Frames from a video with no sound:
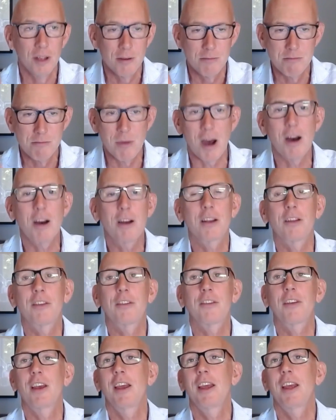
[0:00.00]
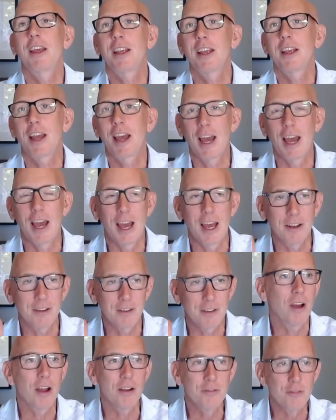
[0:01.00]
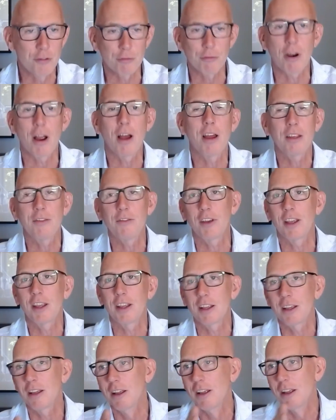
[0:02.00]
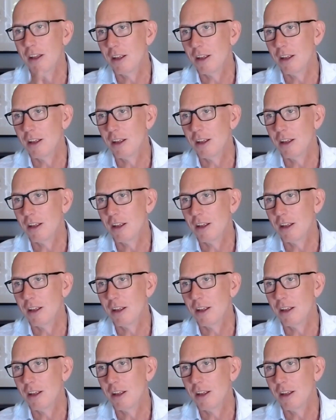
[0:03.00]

marketing and driving